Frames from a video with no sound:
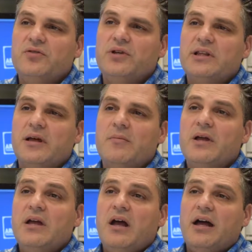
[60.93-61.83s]
doing them.
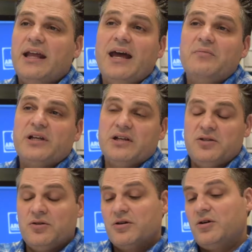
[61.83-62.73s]
Again,
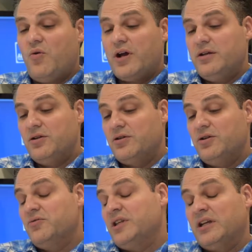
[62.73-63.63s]
because you're
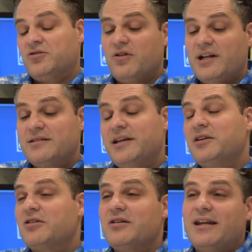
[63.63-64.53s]
using a
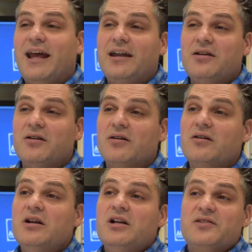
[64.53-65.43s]
translator, an
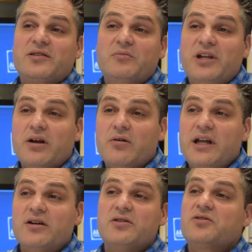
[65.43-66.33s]
editor, some
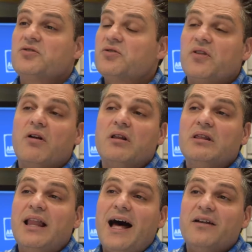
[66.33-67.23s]
narrators, so there are a
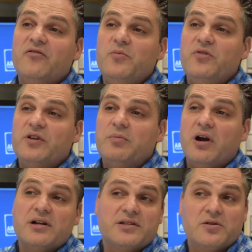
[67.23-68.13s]
lot of moving
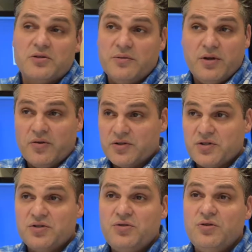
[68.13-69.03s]
parts. There's a
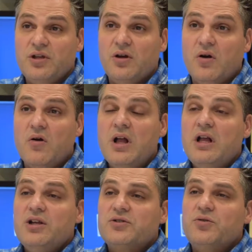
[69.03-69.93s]
studio,
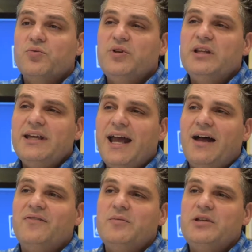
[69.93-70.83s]
so you really
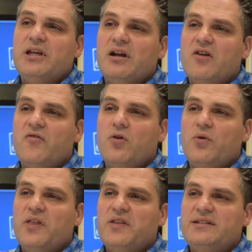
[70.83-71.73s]
have to be careful
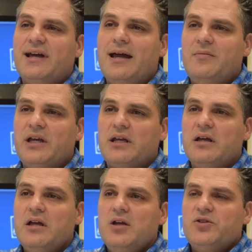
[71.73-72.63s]
with the timing.
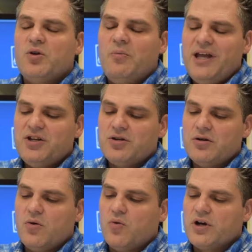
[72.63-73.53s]
So make sure
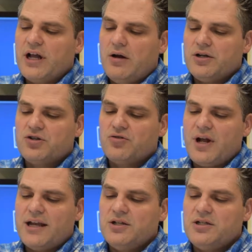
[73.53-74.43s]
to work out a
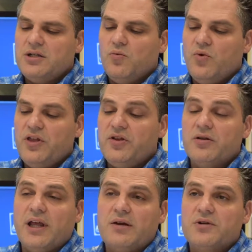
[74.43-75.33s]
strategy with your
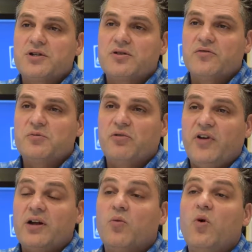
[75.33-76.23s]
language service
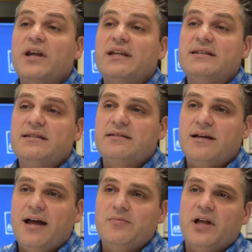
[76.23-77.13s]
provider. What is the
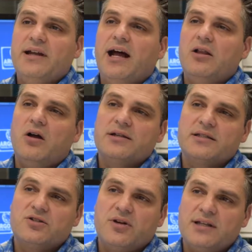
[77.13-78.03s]
timeline? How long is
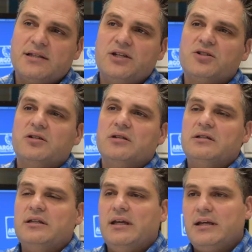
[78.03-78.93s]
the translation going
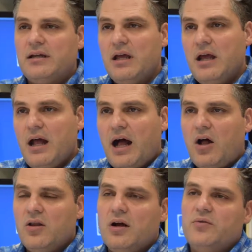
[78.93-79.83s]
to take? And
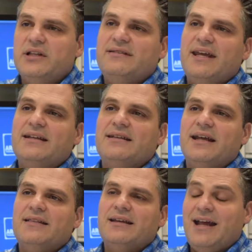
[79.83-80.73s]
how long will it take to
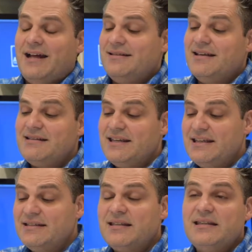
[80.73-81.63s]
get the content
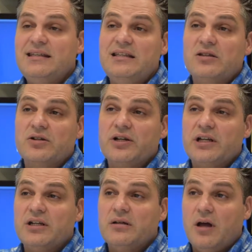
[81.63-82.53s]
into the
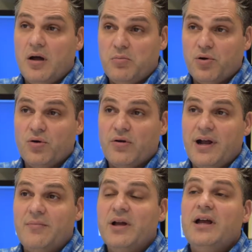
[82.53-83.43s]
e-learning
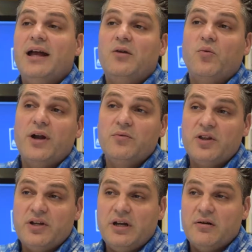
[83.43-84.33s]
program? And when will
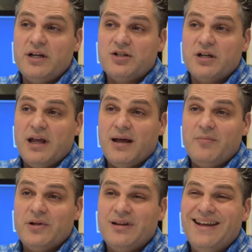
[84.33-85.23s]
the narration happen?